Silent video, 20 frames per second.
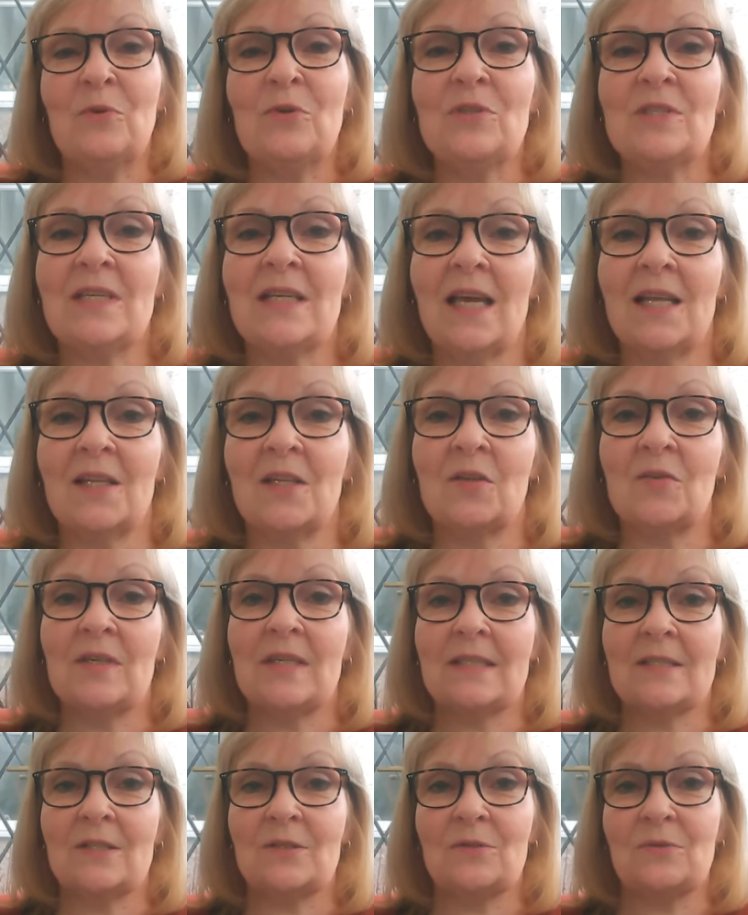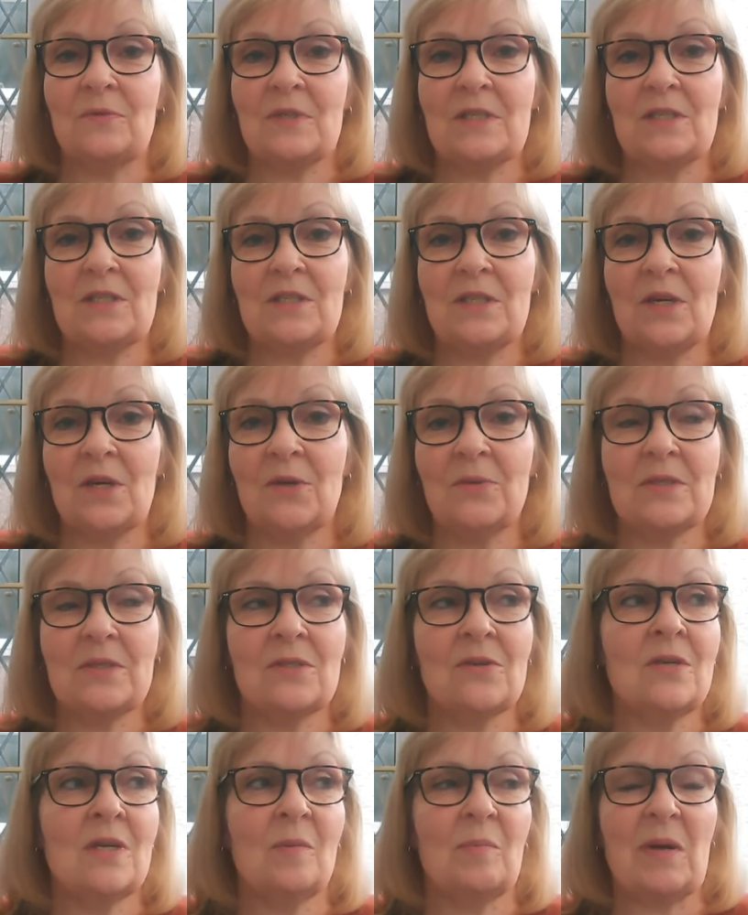put together a little video,
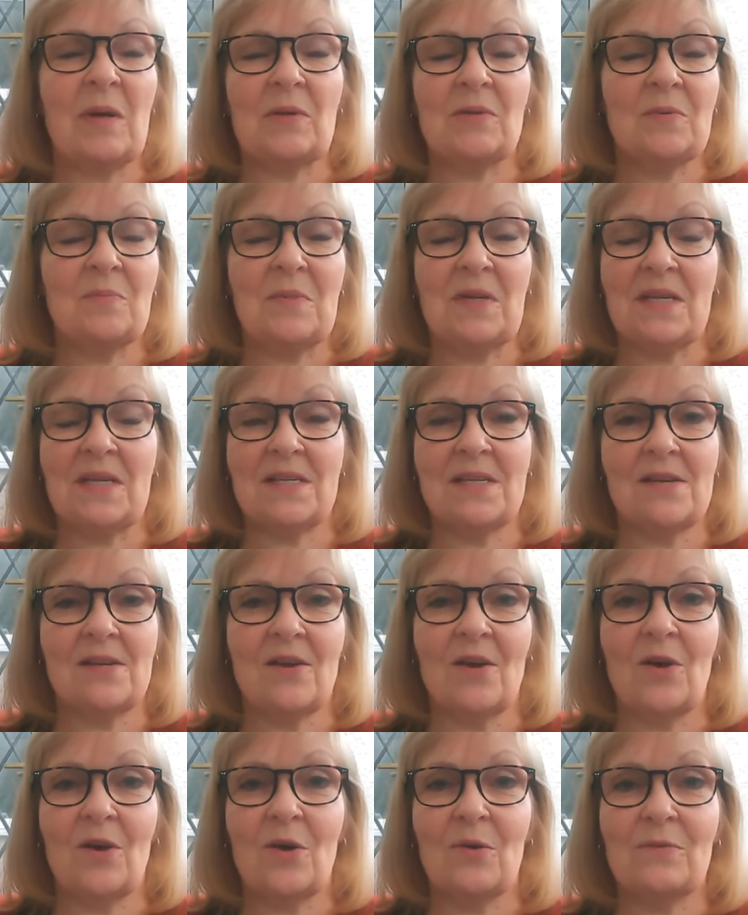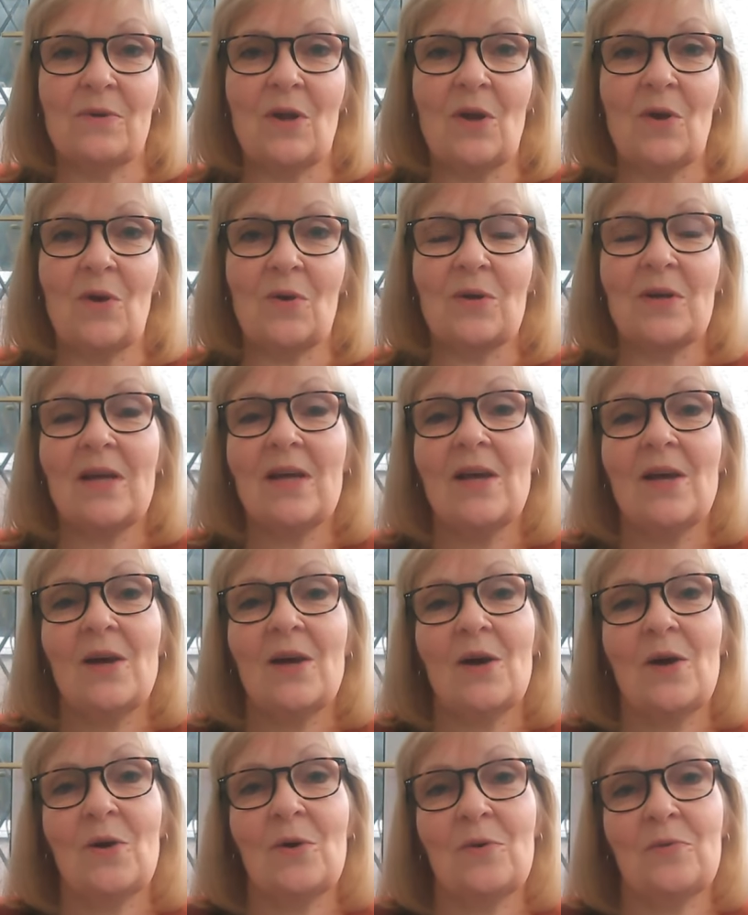it's only about a minute and a half long,
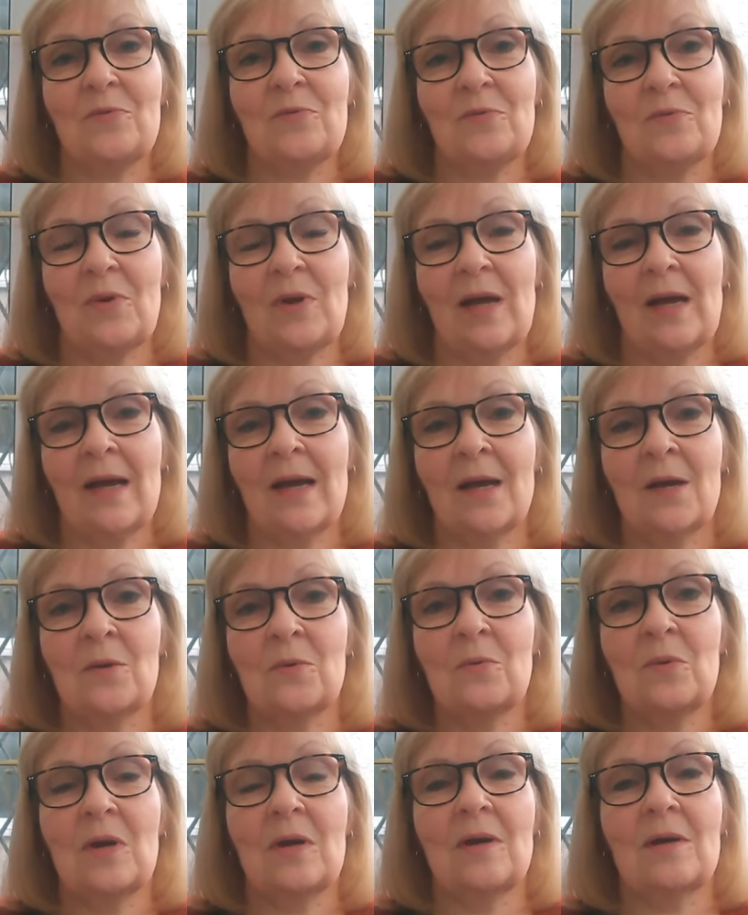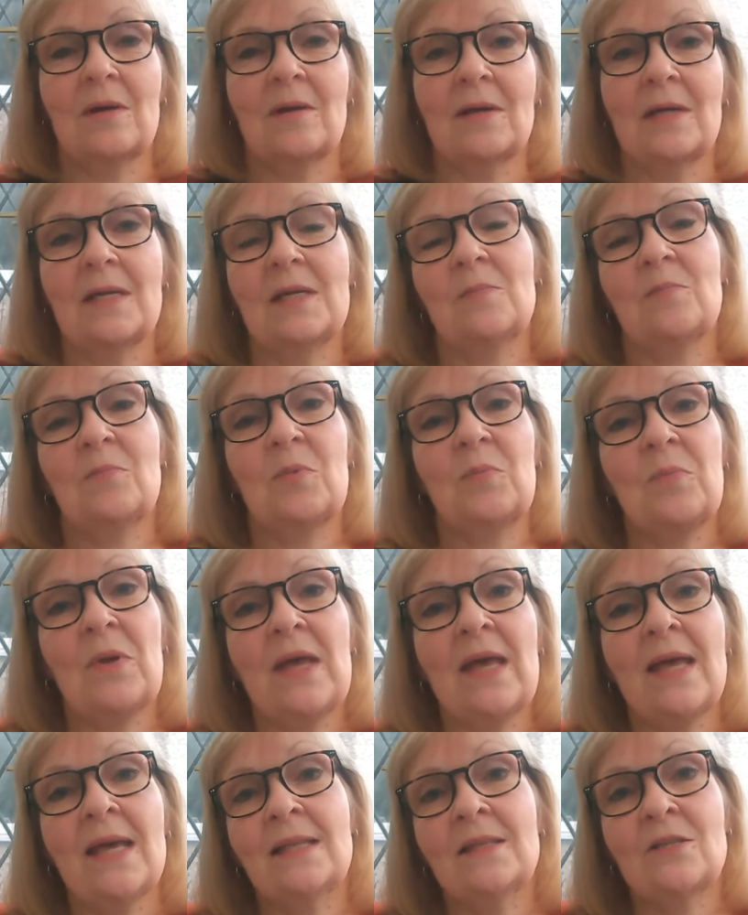of how I
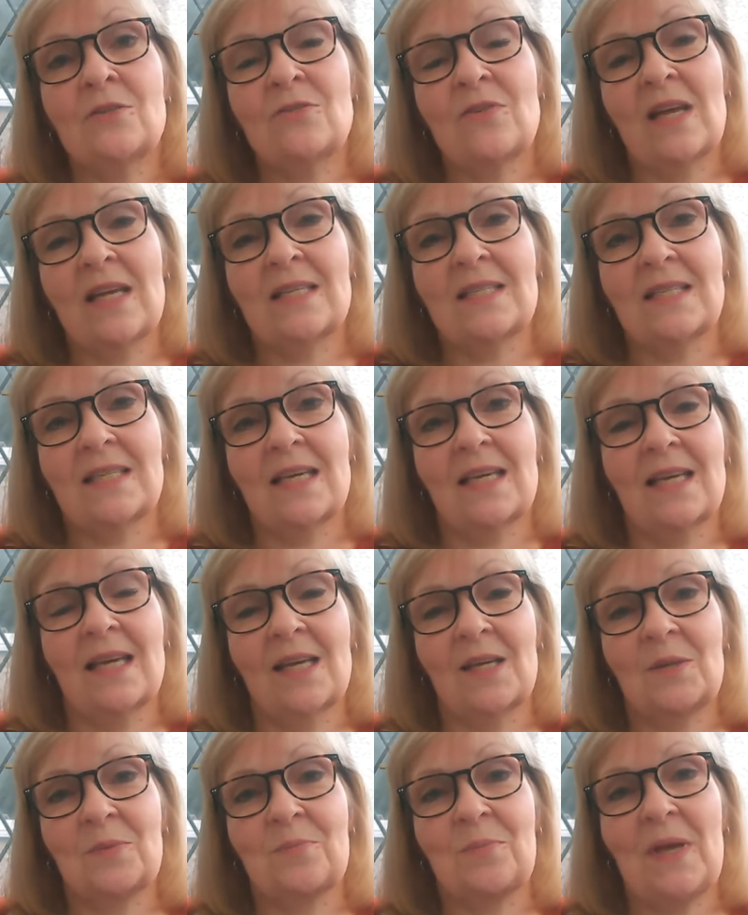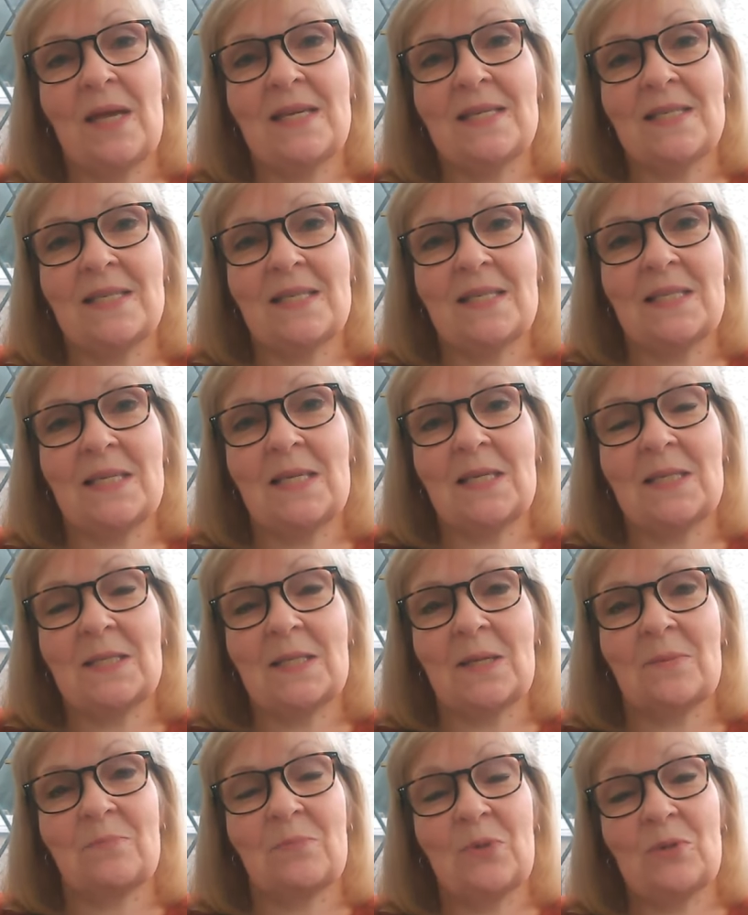prepared the dresser and painted
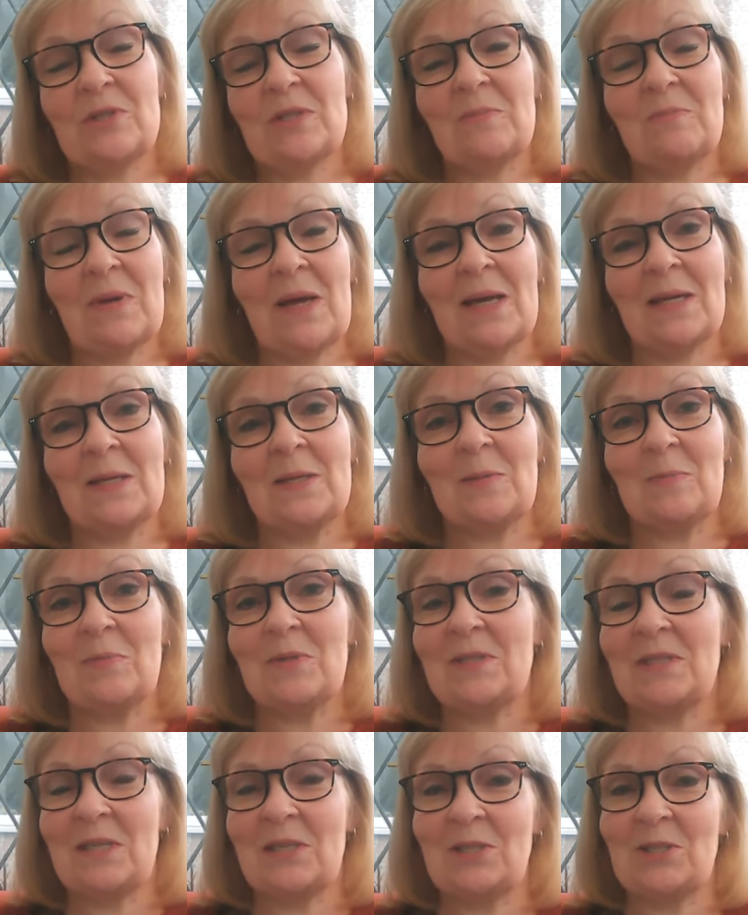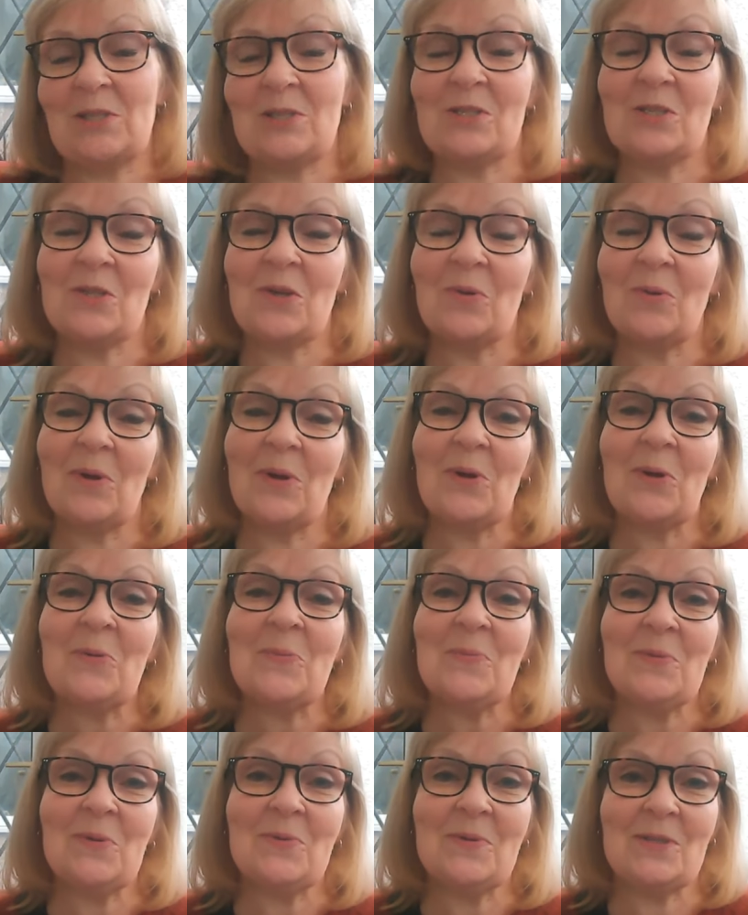it and put it back in position. So I
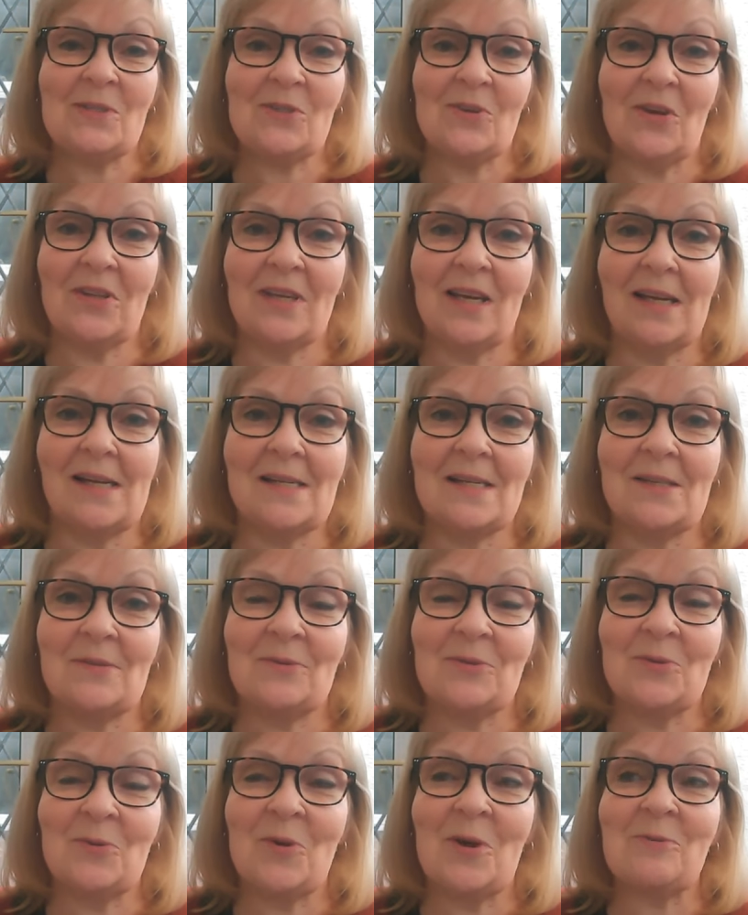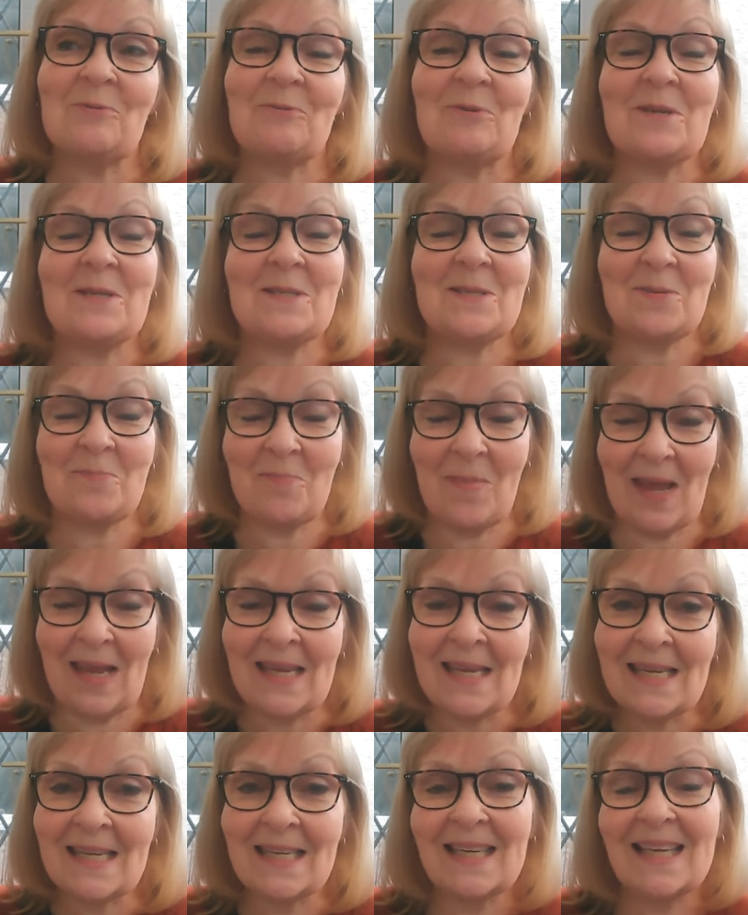hope you enjoy that. It was quite fun to
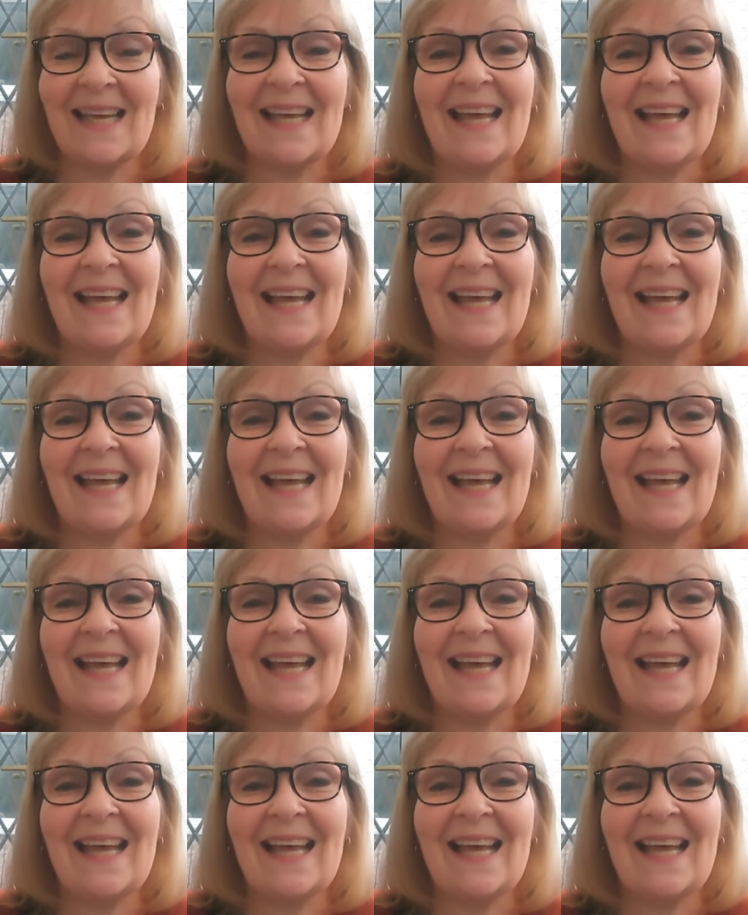make